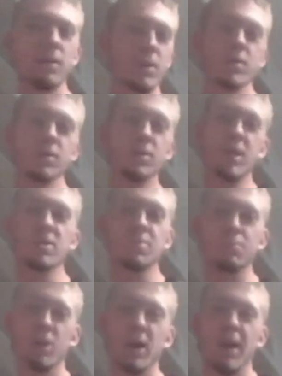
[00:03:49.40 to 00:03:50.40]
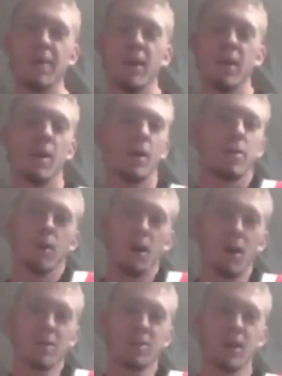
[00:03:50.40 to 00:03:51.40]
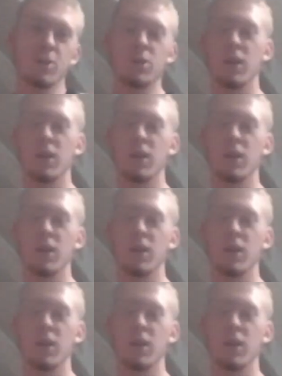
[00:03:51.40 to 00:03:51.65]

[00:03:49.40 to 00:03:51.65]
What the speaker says: there's this play. The Hawks actually,